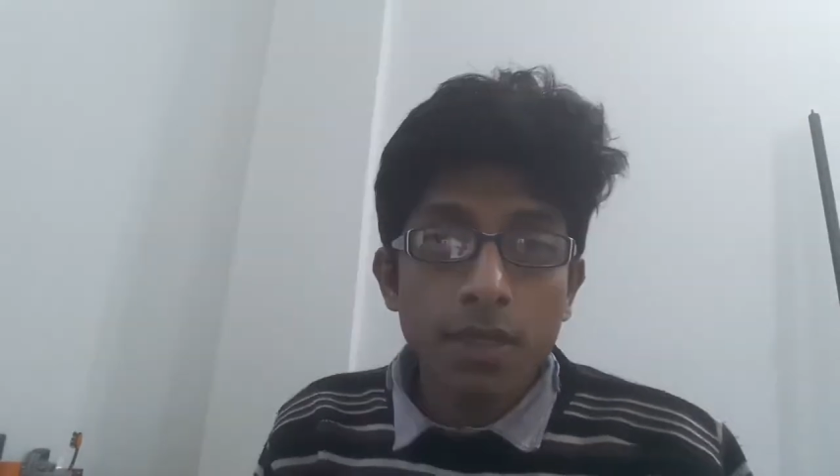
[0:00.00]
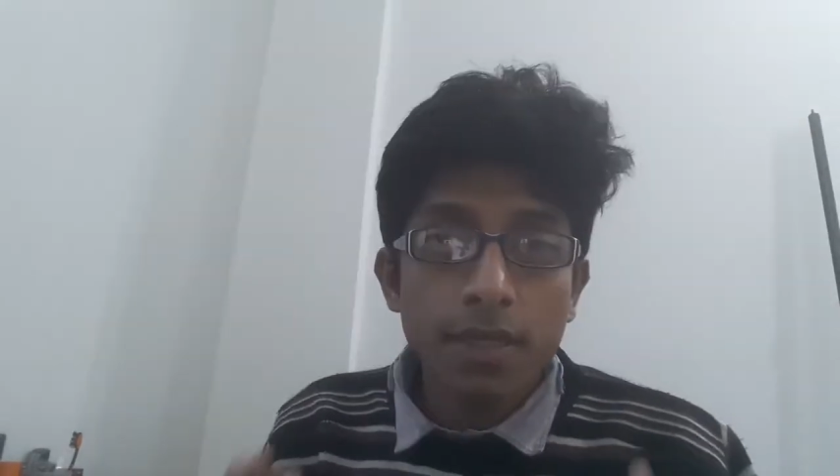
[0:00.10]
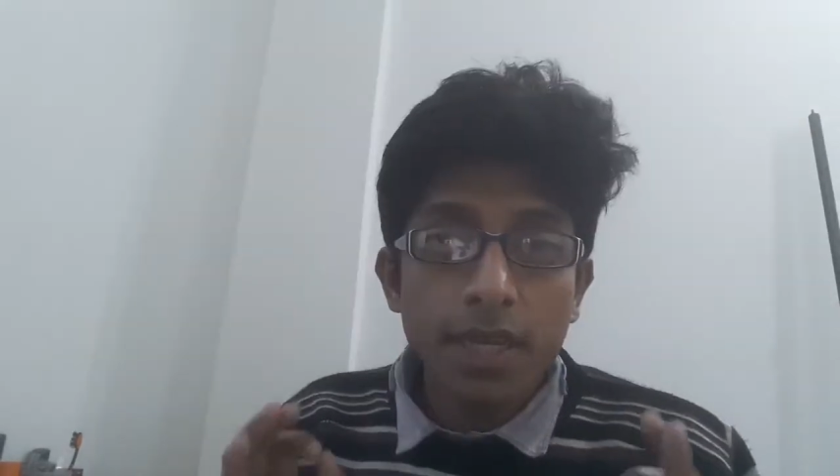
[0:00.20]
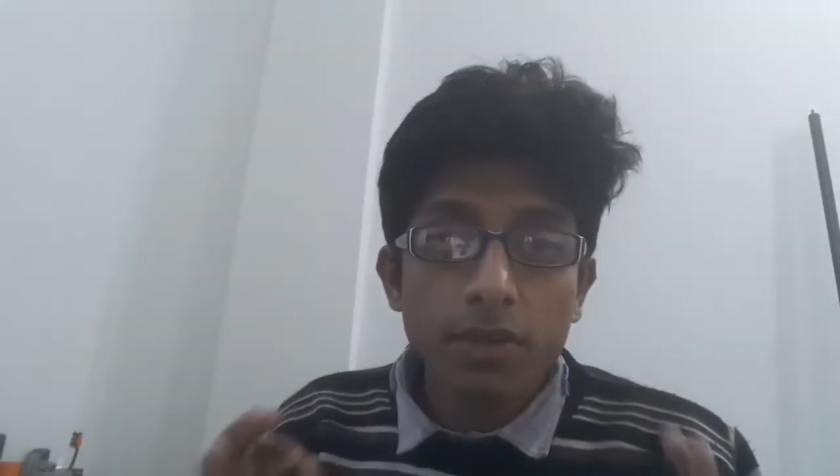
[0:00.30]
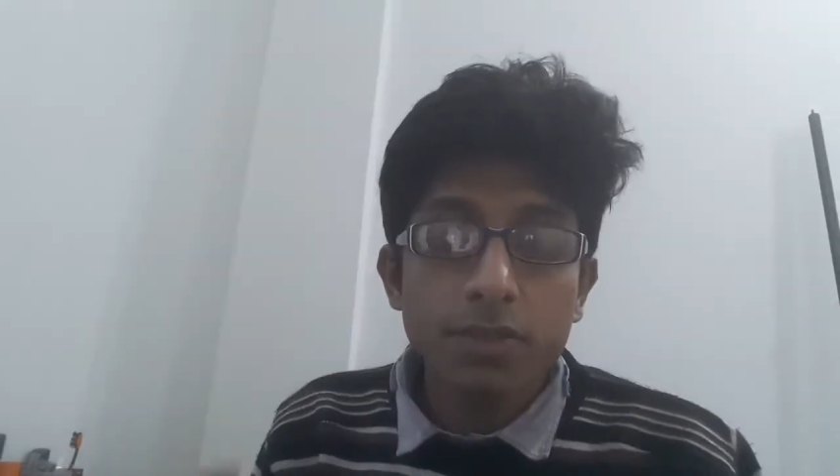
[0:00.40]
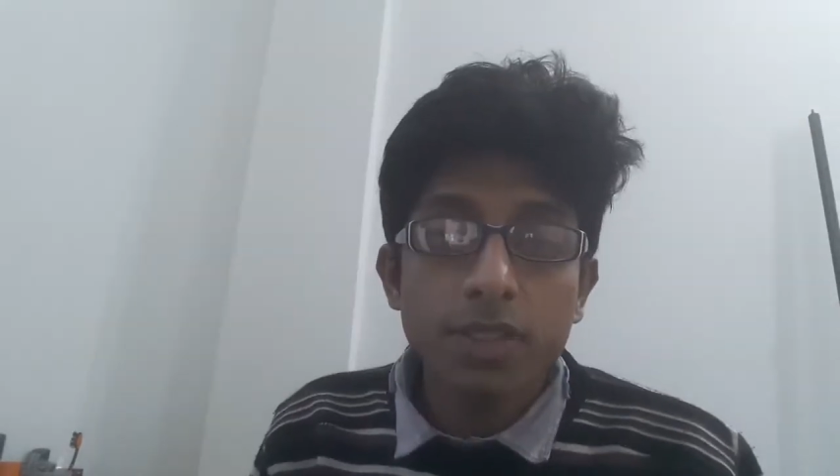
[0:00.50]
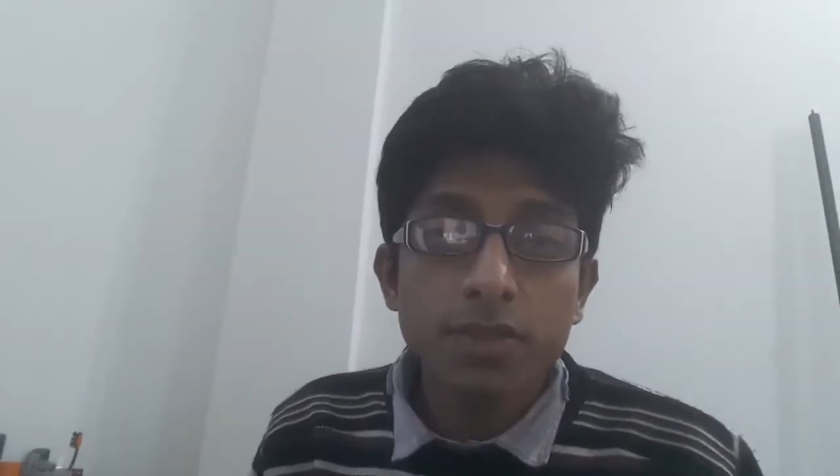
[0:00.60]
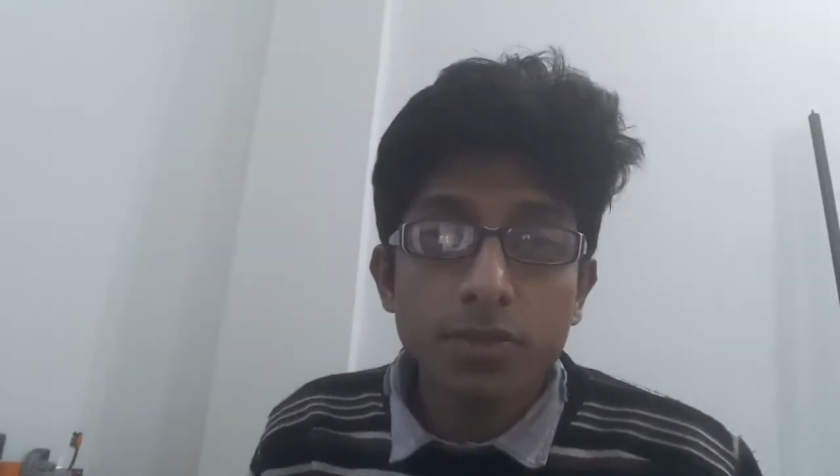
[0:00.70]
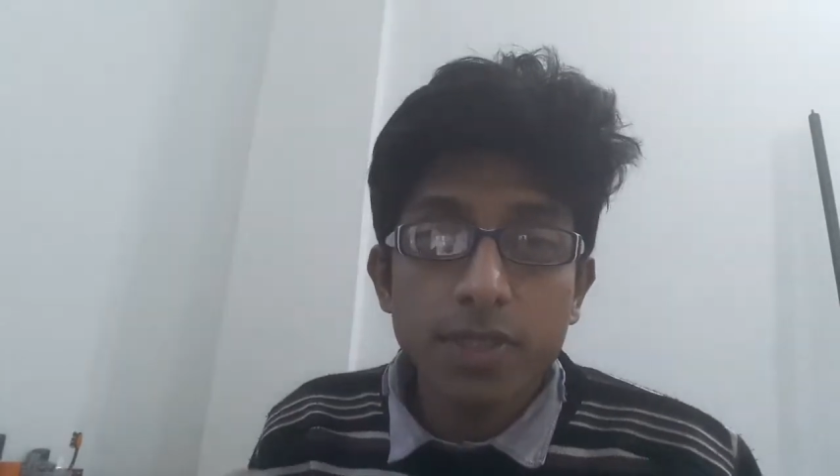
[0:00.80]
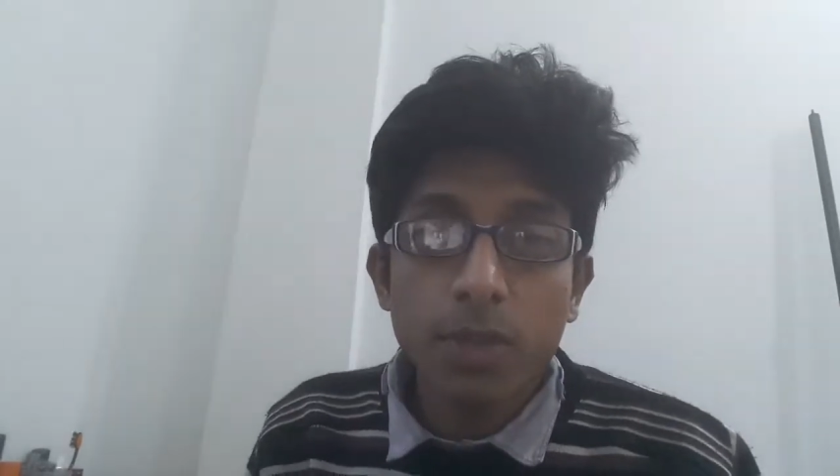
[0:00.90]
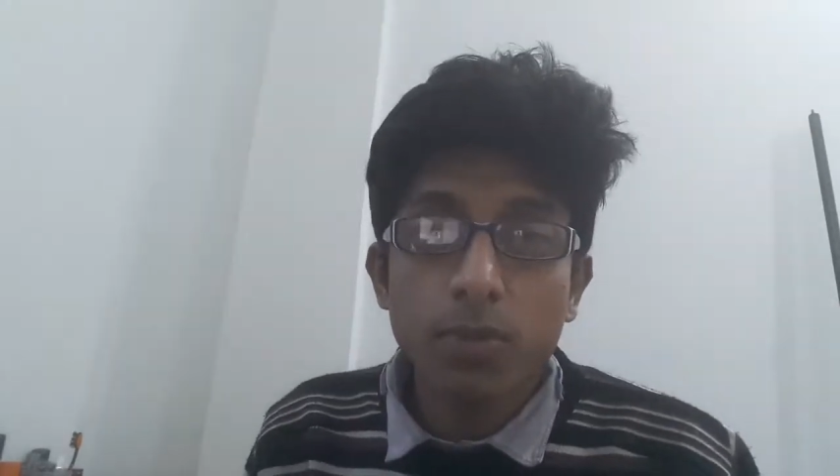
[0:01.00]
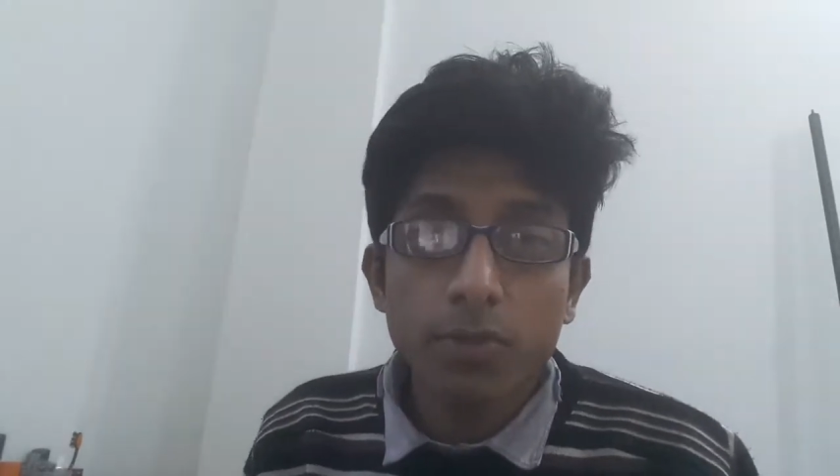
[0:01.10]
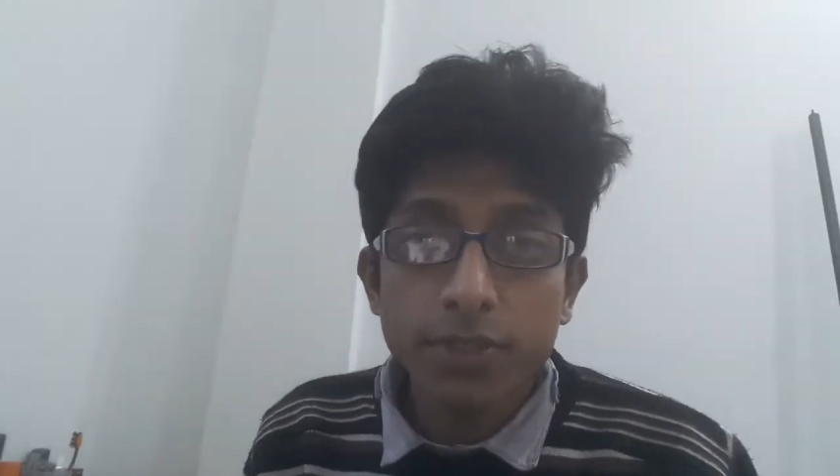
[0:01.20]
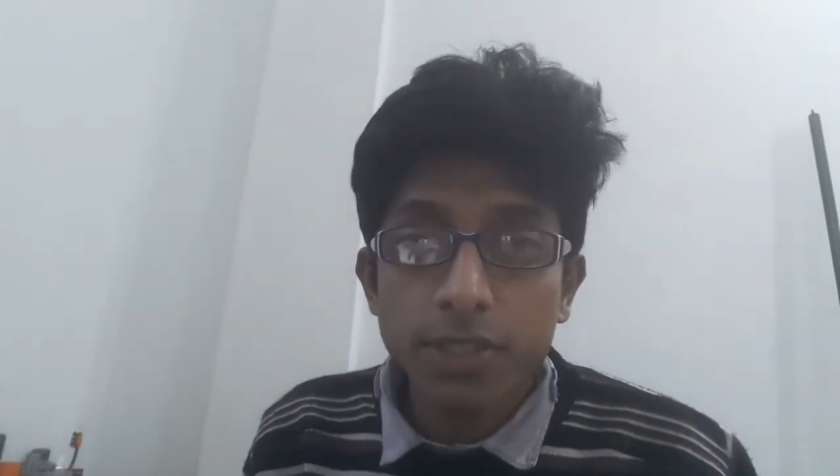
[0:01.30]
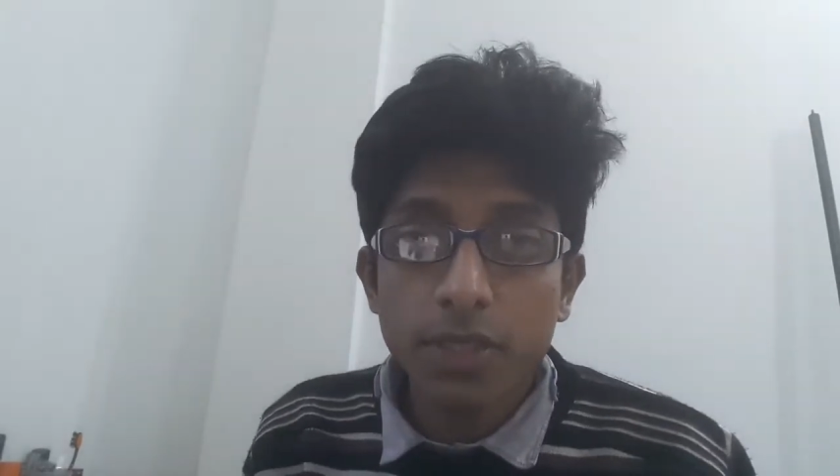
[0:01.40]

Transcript: in accordance with the provision